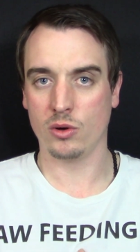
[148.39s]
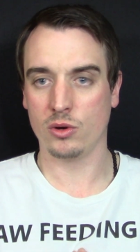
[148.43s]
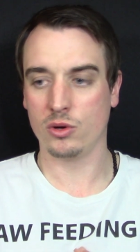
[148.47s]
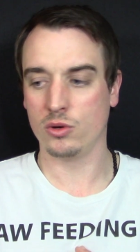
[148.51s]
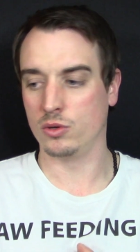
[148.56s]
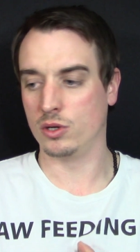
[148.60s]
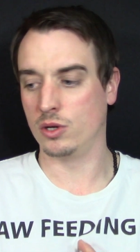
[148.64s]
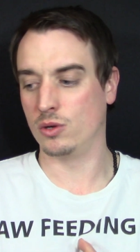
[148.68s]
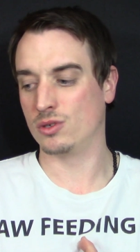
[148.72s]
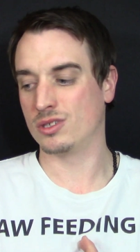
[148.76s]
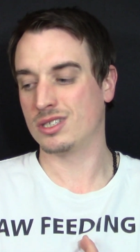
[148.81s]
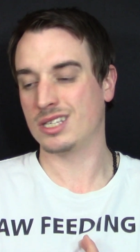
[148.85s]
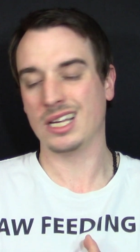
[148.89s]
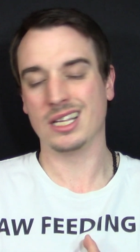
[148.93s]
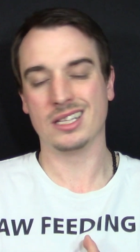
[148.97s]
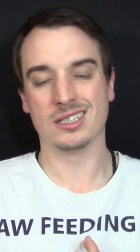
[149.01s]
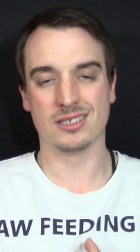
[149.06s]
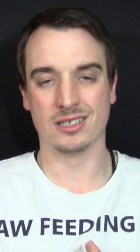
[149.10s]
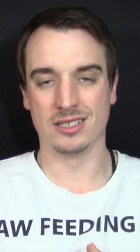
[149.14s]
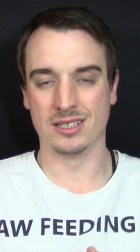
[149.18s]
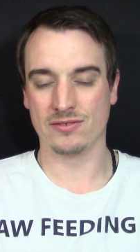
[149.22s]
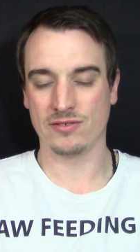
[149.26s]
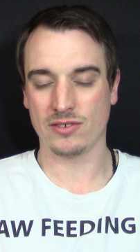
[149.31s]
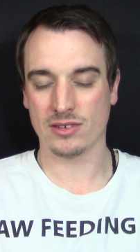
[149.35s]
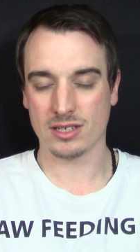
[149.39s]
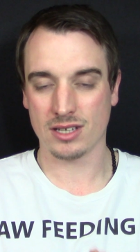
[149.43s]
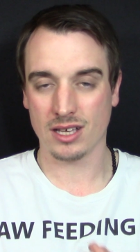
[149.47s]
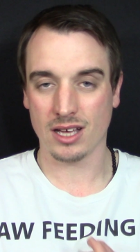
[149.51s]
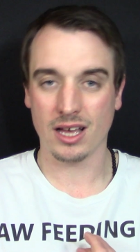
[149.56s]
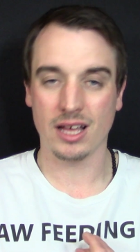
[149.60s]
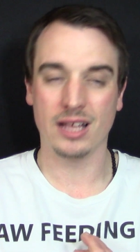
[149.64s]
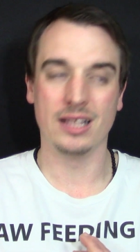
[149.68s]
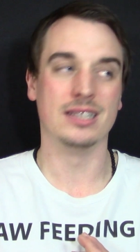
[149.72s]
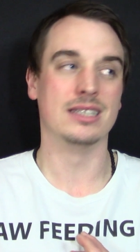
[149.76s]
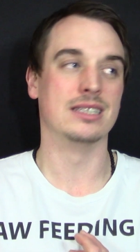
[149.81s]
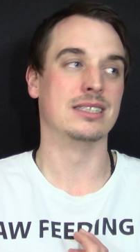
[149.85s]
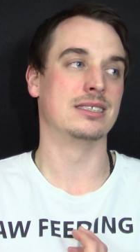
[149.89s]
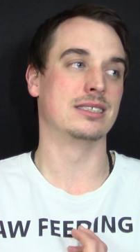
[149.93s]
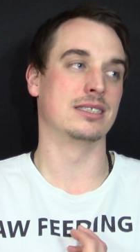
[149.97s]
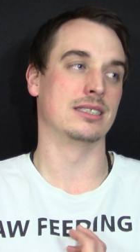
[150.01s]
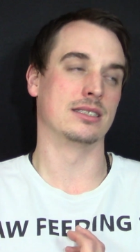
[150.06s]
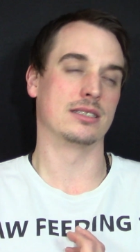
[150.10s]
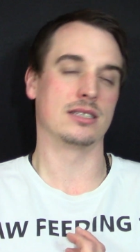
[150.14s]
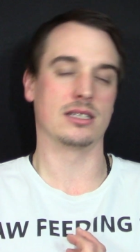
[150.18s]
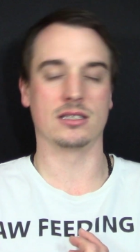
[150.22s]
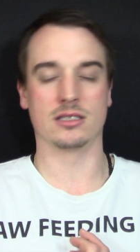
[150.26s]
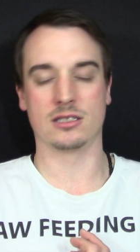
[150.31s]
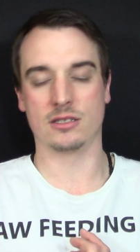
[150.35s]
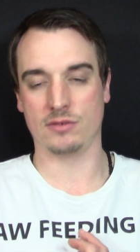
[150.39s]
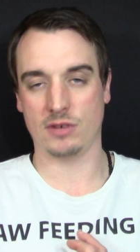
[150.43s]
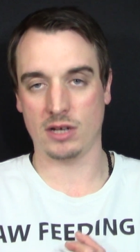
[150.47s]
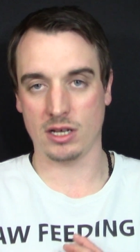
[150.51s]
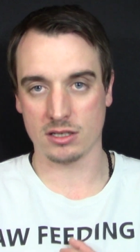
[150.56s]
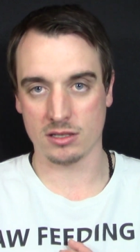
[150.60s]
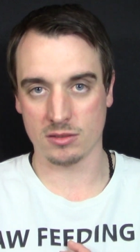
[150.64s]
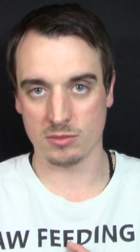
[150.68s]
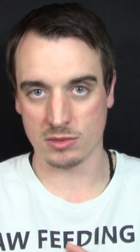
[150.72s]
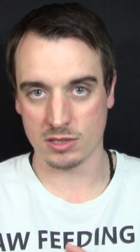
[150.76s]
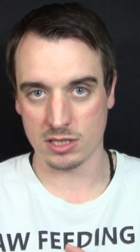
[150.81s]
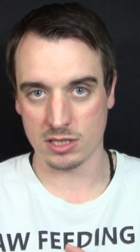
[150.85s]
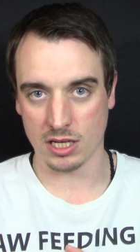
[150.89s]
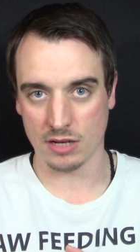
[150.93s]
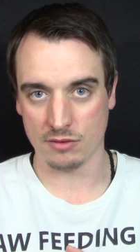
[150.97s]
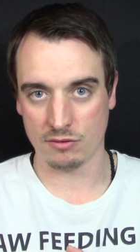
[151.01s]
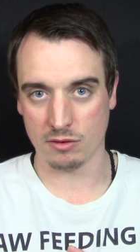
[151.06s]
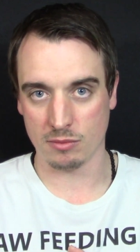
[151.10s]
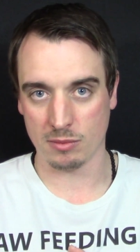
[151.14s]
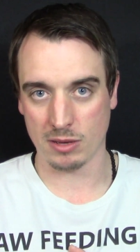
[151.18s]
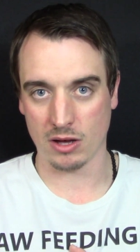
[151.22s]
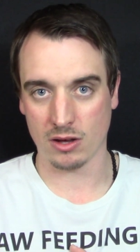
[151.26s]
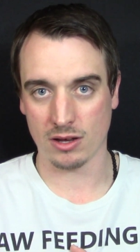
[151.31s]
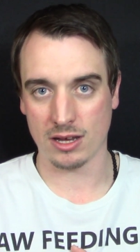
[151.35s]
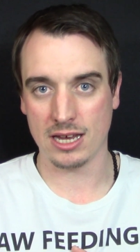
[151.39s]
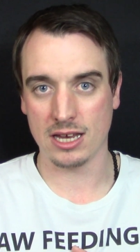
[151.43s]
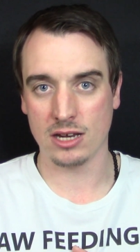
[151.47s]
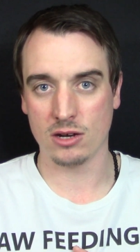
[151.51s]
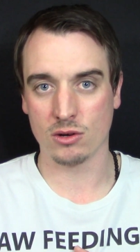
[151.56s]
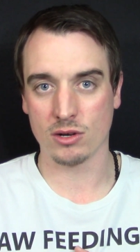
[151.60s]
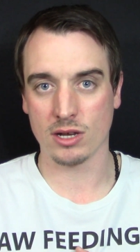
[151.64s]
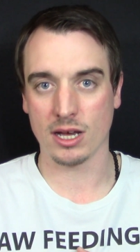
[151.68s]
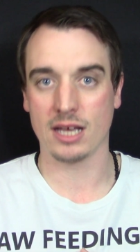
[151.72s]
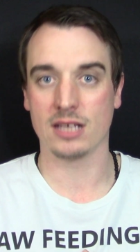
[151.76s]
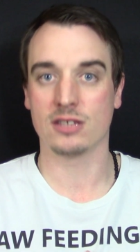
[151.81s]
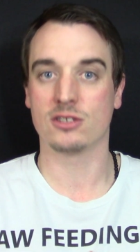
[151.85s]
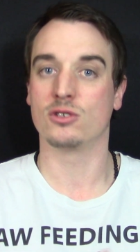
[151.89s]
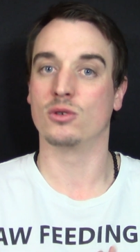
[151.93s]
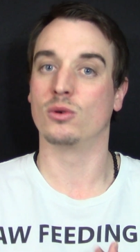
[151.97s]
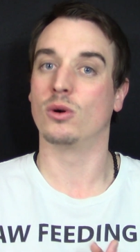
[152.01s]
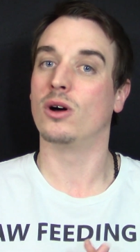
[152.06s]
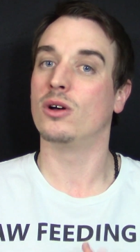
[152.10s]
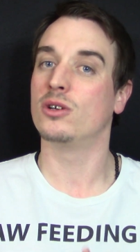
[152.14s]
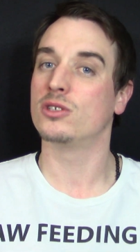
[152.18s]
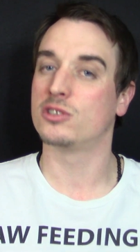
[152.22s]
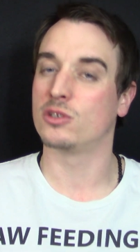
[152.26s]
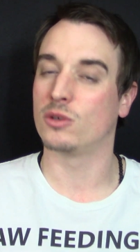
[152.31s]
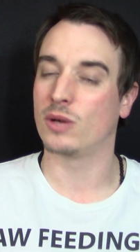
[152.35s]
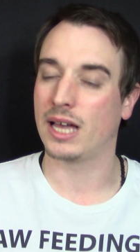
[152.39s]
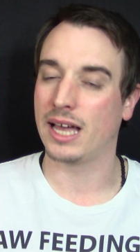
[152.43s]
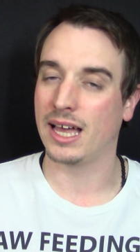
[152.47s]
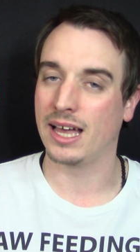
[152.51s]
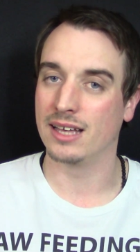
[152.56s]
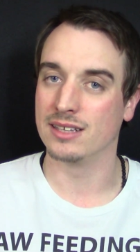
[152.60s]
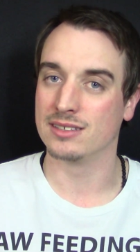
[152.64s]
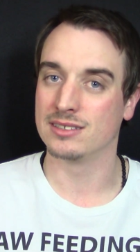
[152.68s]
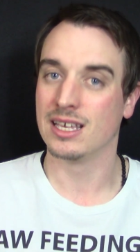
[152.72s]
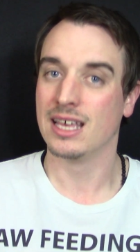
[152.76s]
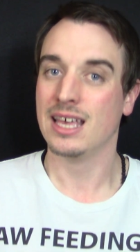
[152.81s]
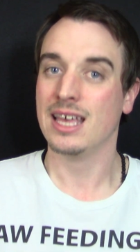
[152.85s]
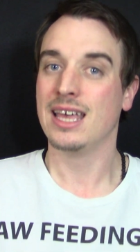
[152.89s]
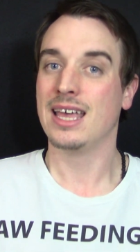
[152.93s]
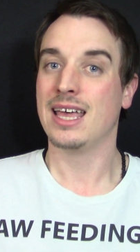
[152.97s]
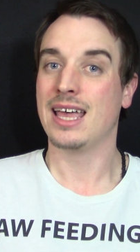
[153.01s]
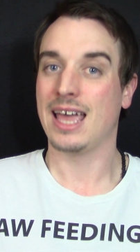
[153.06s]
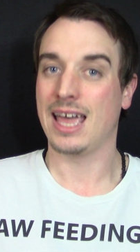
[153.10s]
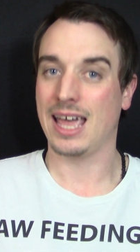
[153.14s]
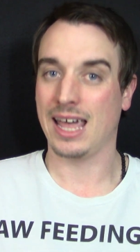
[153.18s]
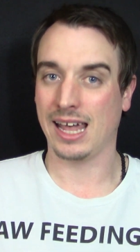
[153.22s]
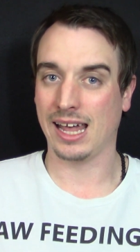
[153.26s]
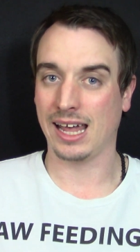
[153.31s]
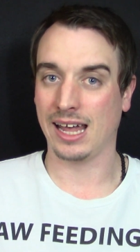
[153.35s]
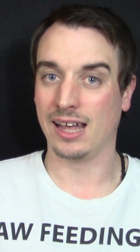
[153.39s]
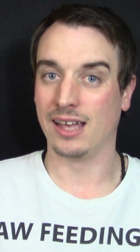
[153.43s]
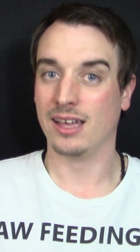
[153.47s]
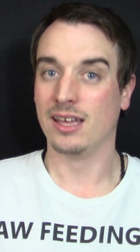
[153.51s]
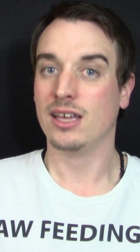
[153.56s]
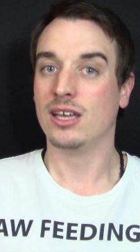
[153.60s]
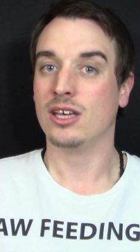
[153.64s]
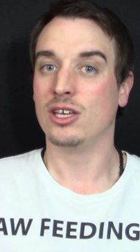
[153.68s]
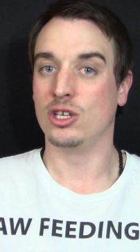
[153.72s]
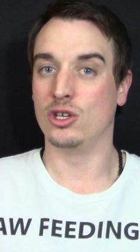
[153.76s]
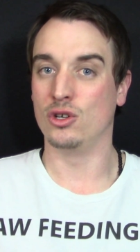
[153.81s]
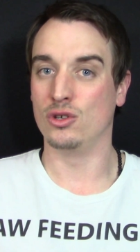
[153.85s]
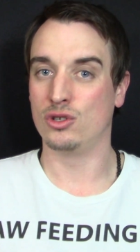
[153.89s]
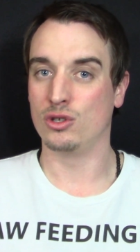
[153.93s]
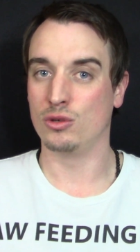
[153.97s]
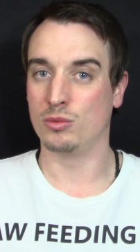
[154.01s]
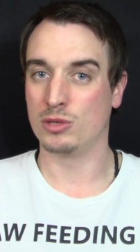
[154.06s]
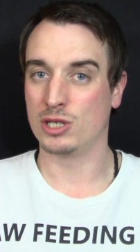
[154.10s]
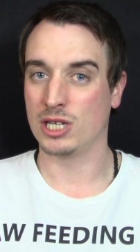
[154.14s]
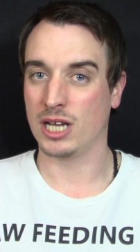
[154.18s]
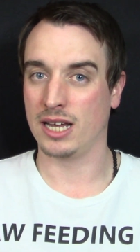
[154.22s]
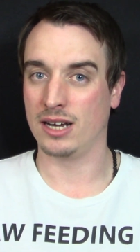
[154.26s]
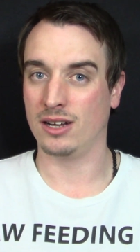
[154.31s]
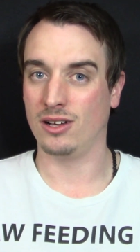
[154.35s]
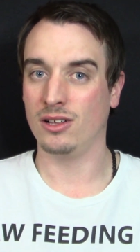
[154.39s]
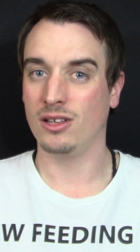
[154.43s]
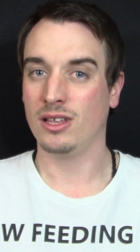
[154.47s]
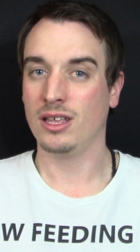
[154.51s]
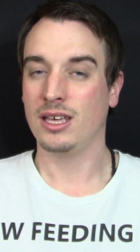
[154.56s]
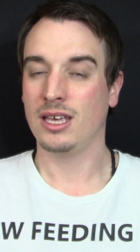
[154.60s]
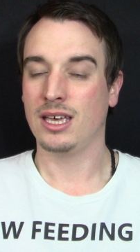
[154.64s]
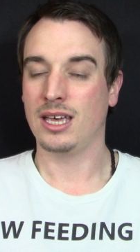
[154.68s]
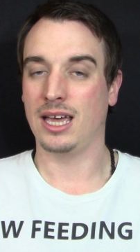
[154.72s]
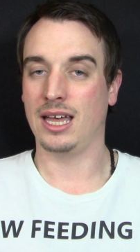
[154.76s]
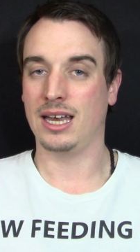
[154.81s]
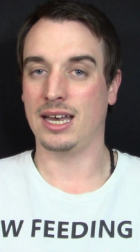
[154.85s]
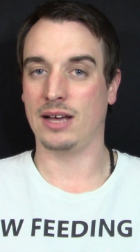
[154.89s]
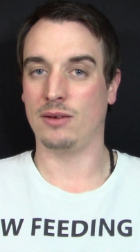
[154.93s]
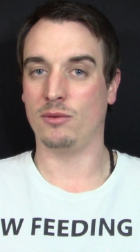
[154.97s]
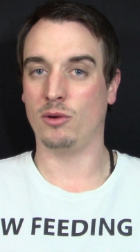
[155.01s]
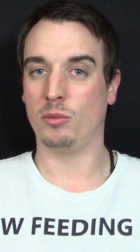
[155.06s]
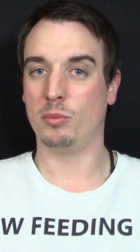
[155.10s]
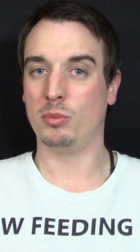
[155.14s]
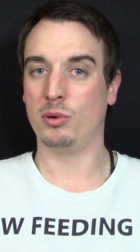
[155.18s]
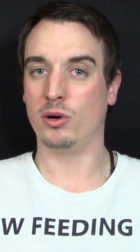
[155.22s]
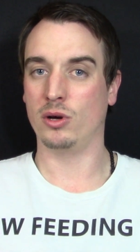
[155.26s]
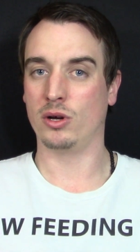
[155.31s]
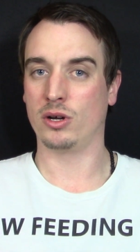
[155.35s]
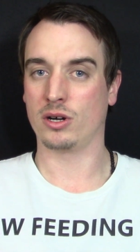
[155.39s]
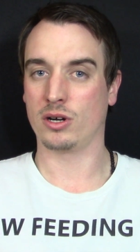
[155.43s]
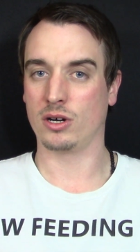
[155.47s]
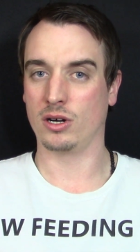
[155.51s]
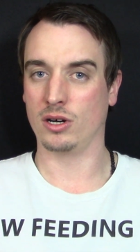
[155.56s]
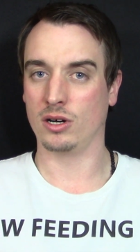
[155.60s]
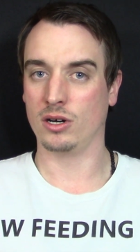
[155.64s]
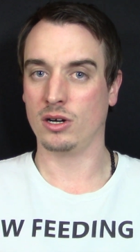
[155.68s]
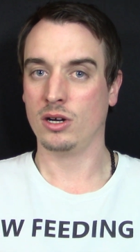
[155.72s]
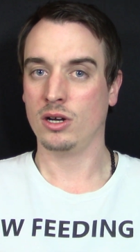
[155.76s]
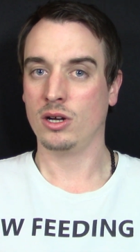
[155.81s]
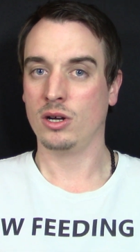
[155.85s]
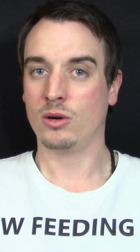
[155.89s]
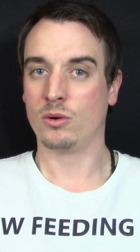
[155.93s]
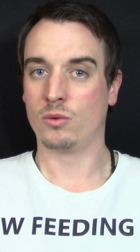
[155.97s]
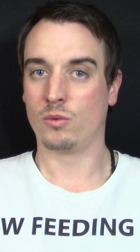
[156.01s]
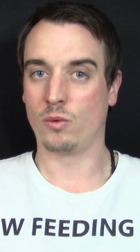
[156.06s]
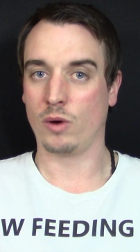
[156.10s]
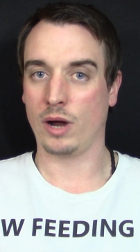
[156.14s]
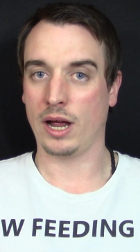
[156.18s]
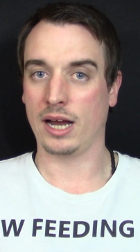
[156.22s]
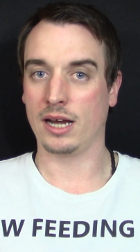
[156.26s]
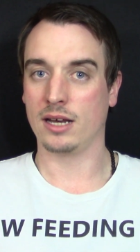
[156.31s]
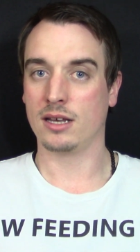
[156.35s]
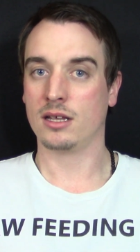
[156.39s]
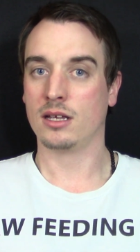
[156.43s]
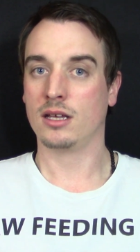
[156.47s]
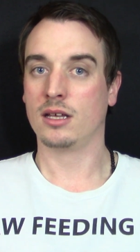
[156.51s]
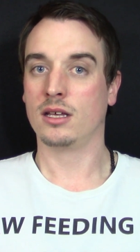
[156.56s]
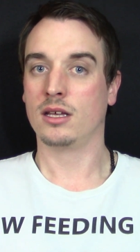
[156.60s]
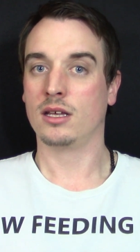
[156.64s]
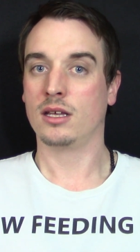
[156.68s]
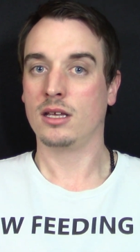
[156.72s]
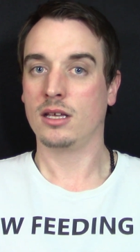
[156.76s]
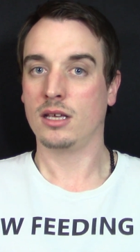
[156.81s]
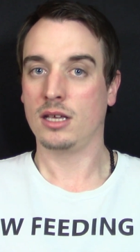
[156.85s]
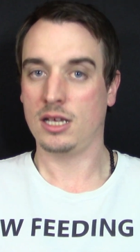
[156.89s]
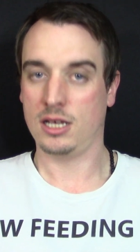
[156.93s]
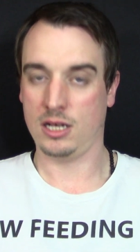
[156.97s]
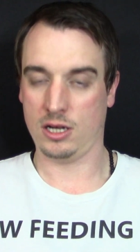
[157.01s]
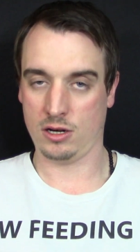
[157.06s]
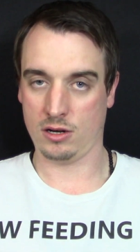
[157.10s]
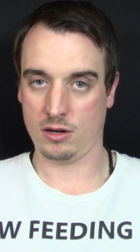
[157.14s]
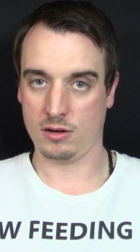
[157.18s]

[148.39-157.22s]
who knows tons and tons of awesome stuff about keto diets, who also has a YouTube channel, and I will put her right here.